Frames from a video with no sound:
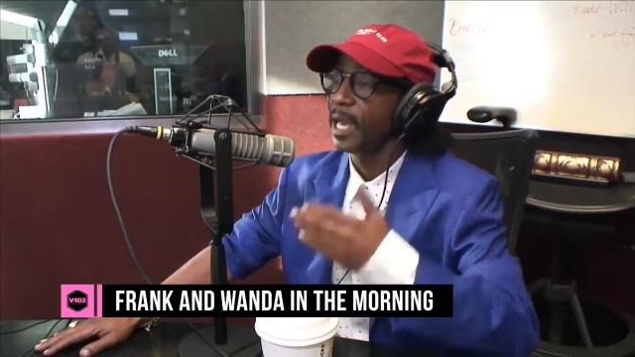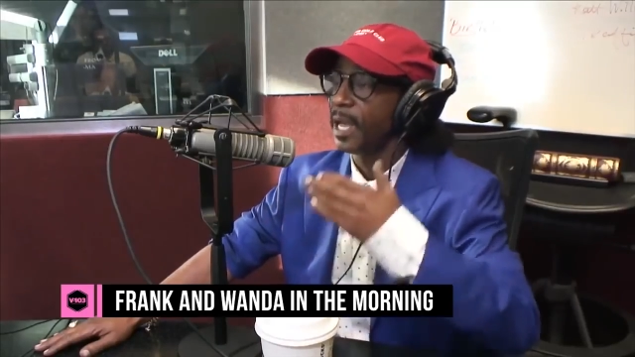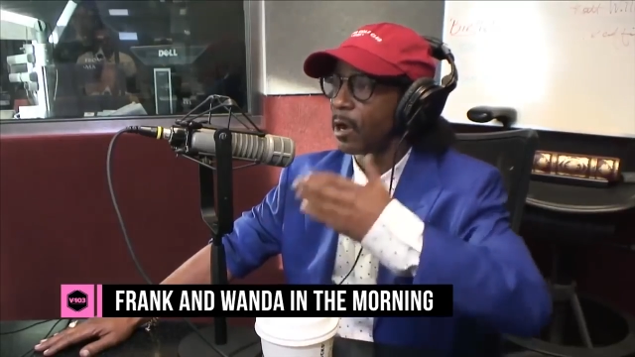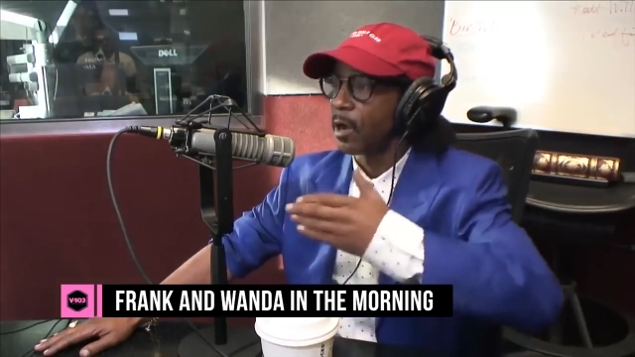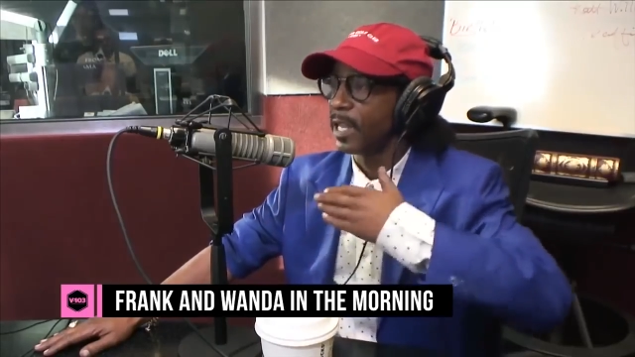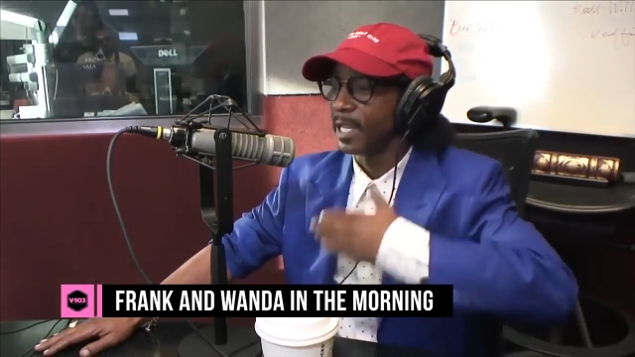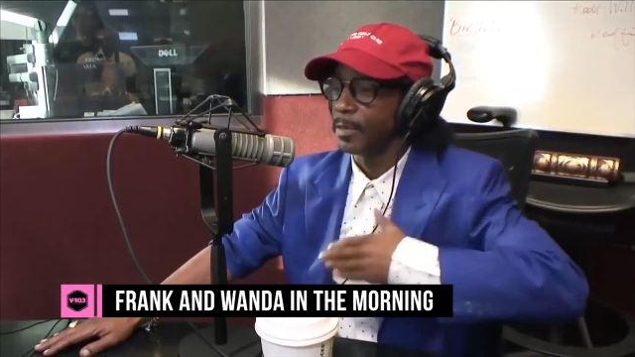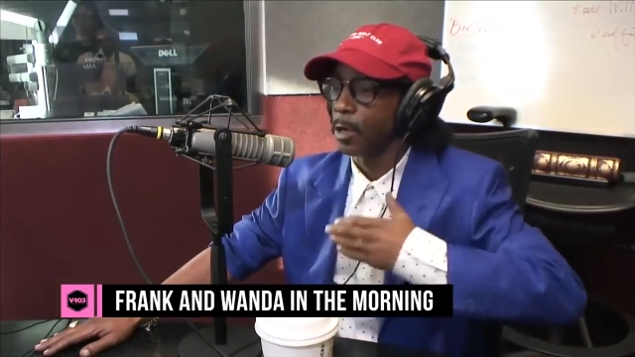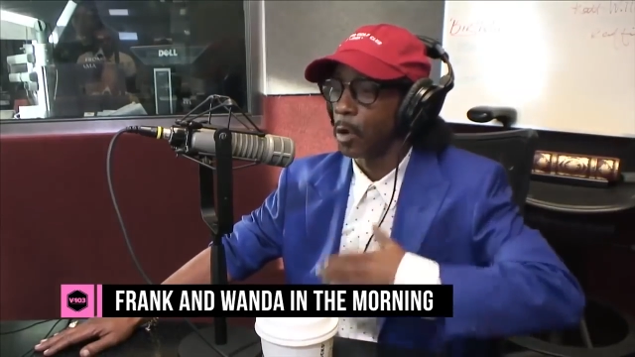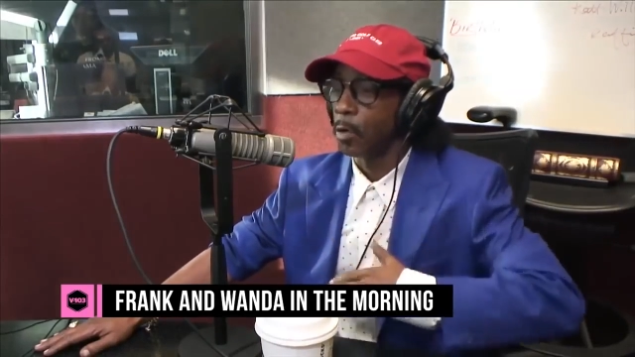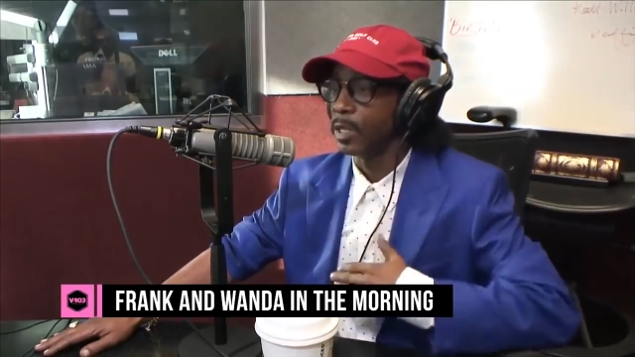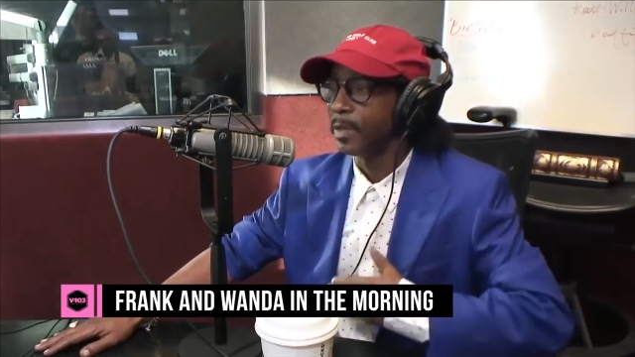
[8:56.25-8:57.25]
Like, you are
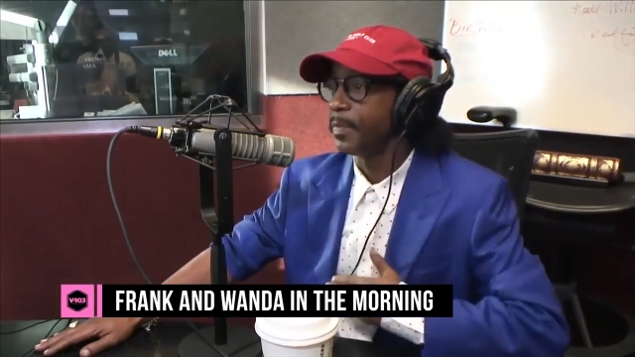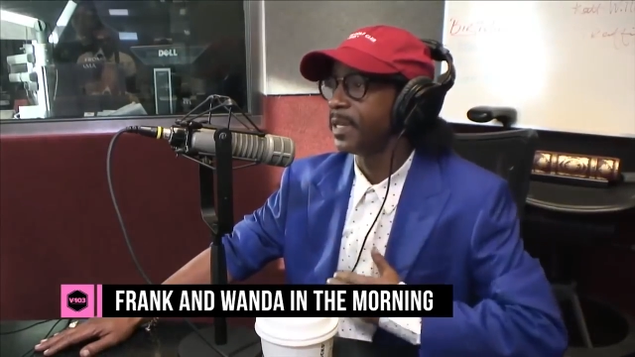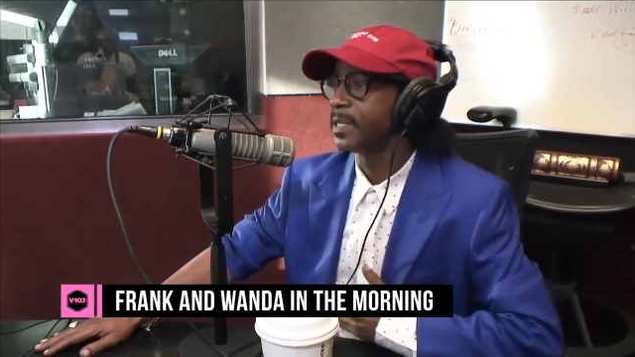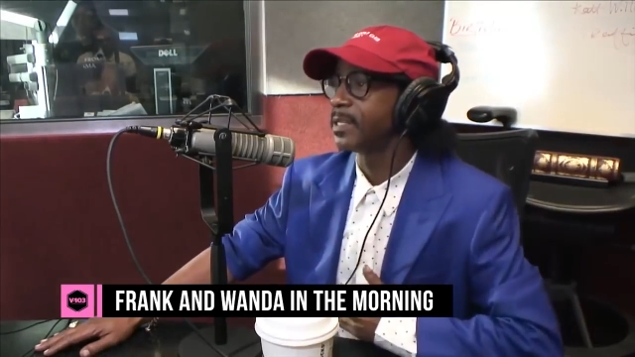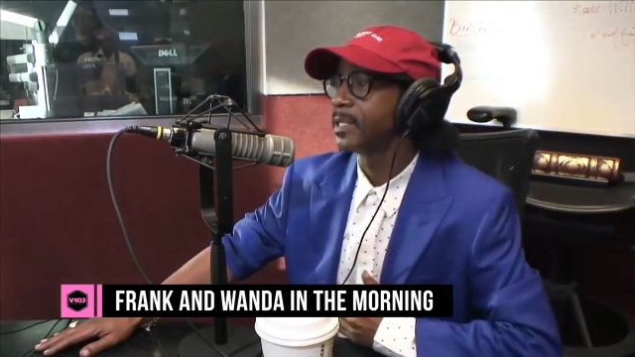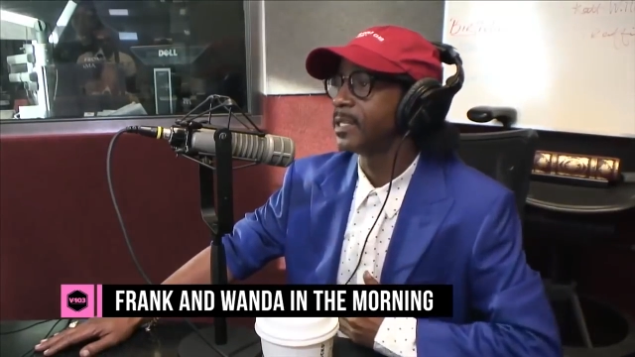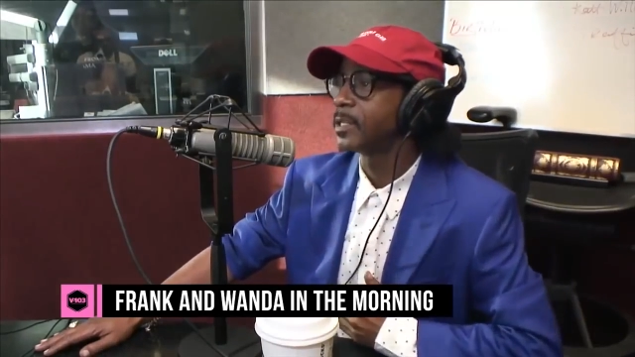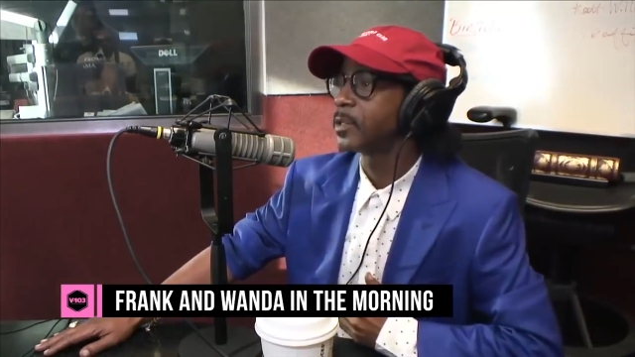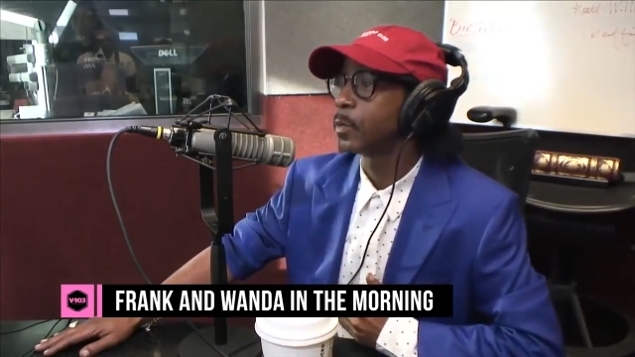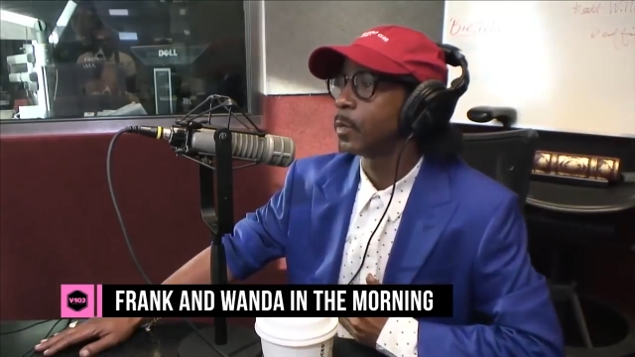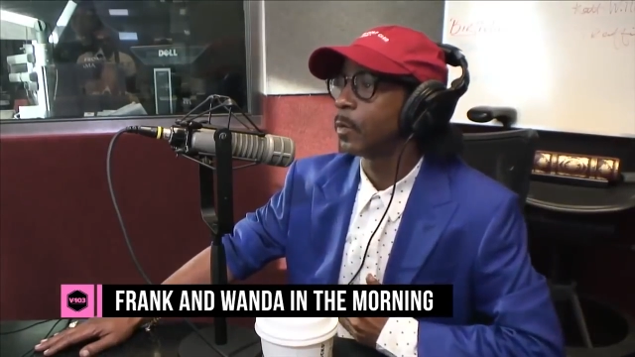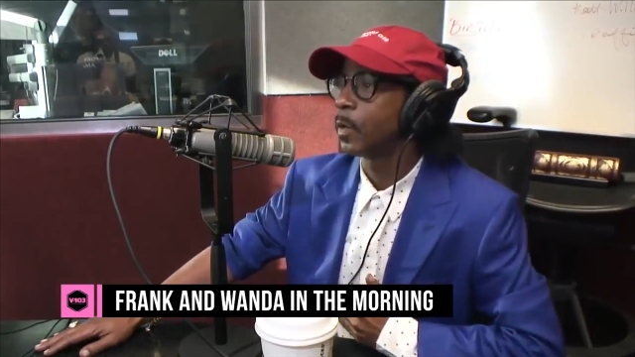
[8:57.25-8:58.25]
in a position that you
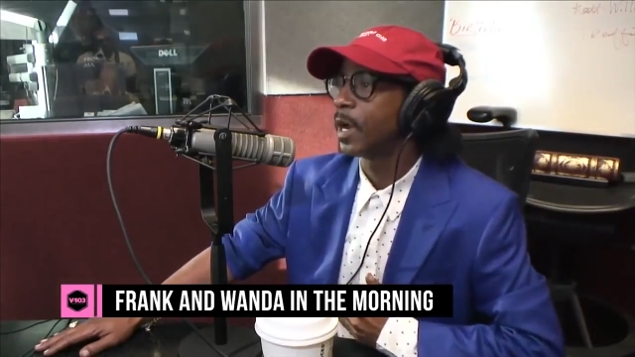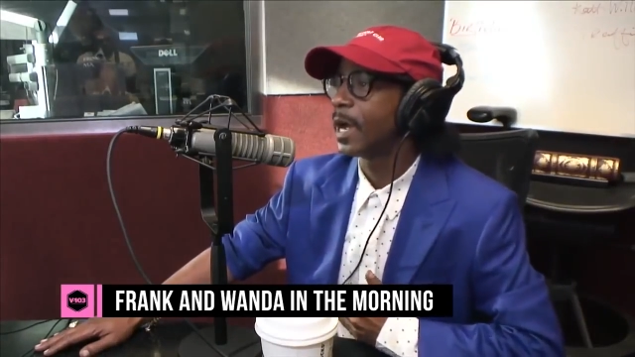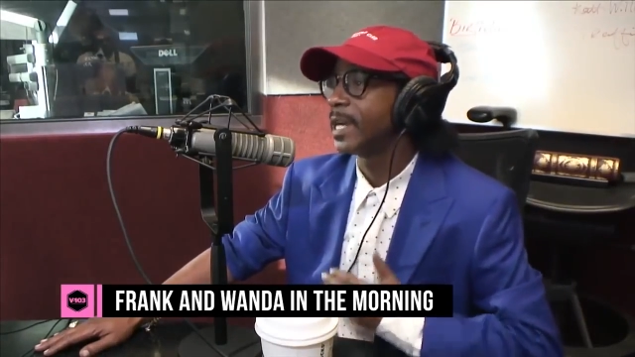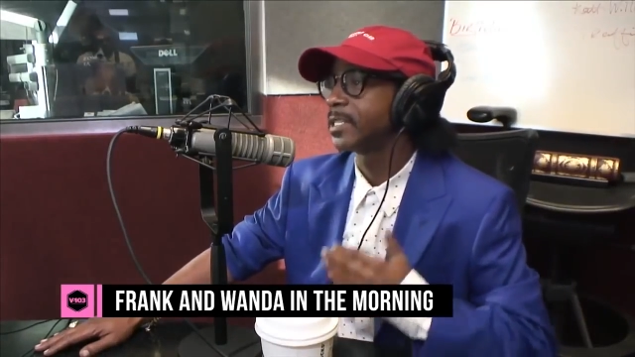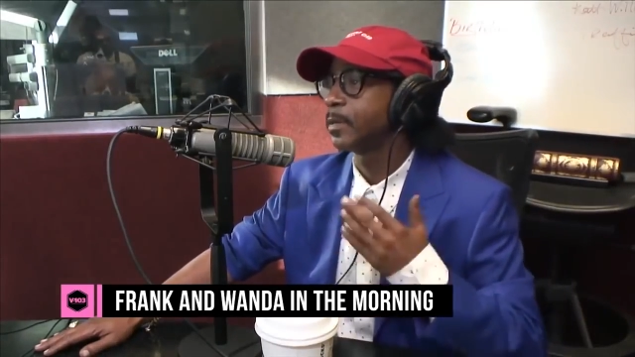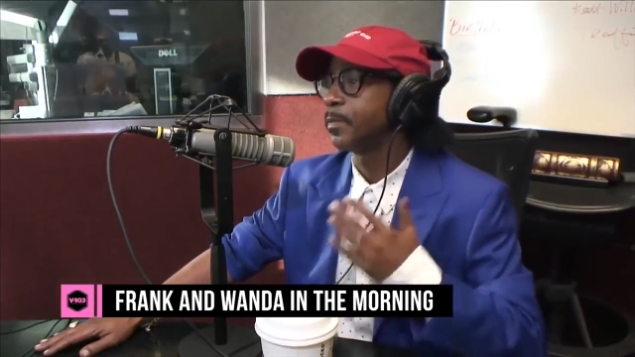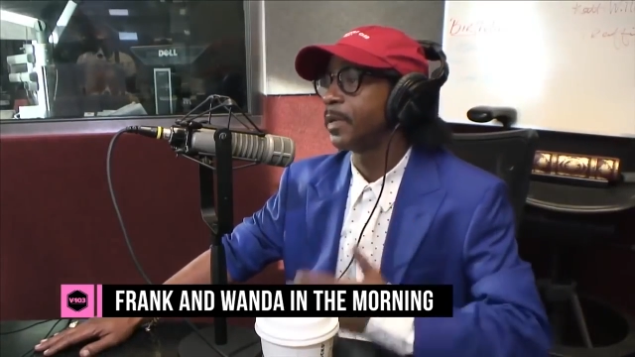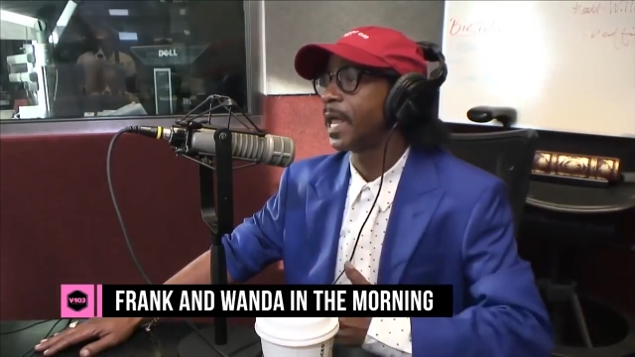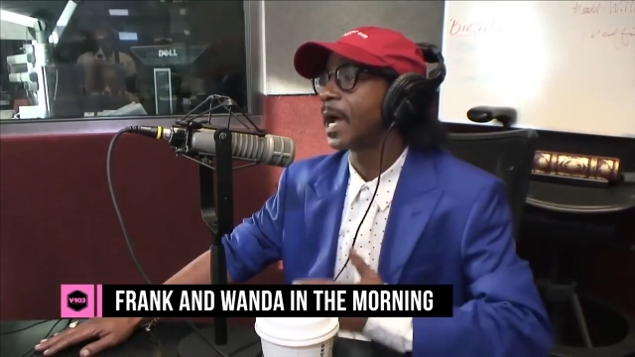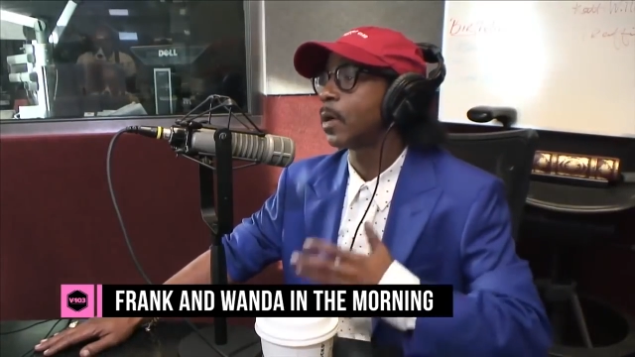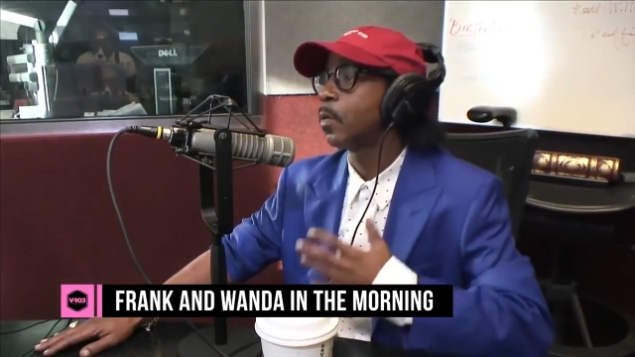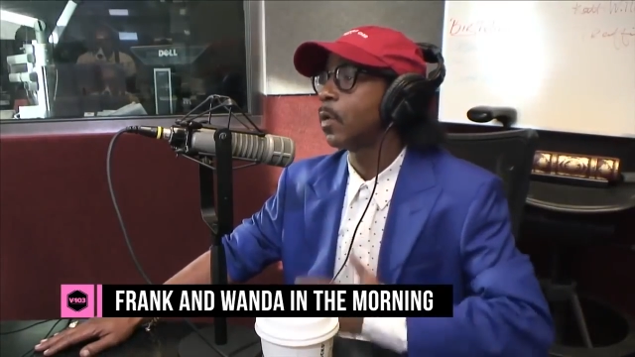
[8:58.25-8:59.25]
are constantly winning. How
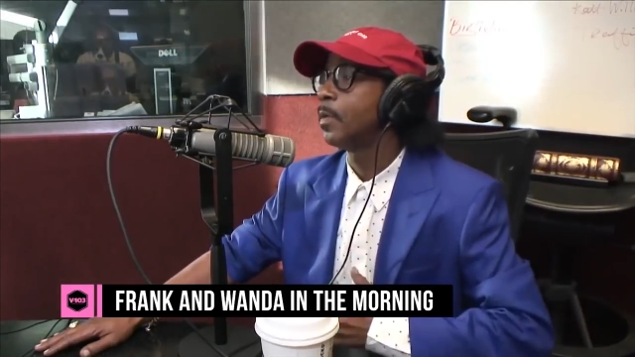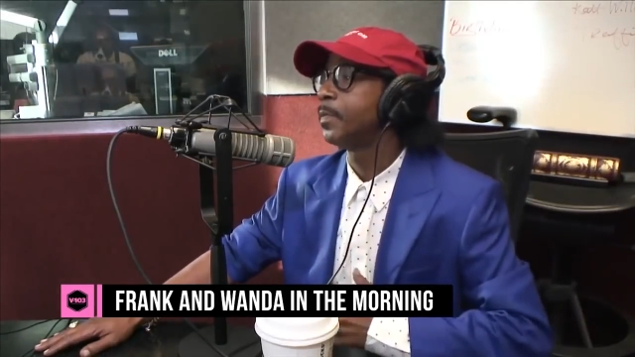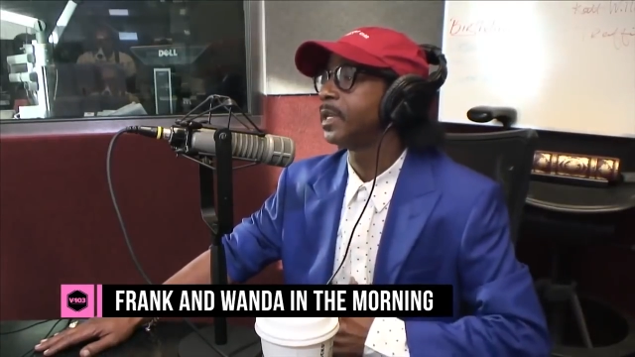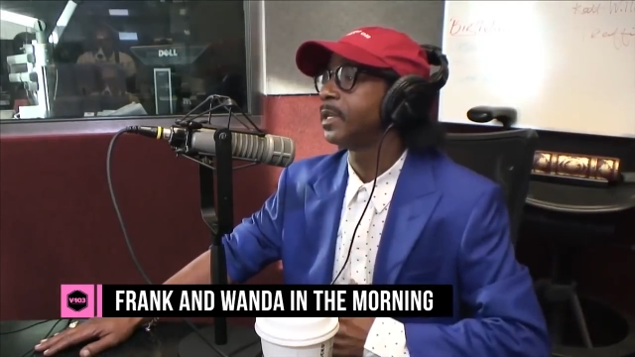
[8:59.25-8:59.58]
do you think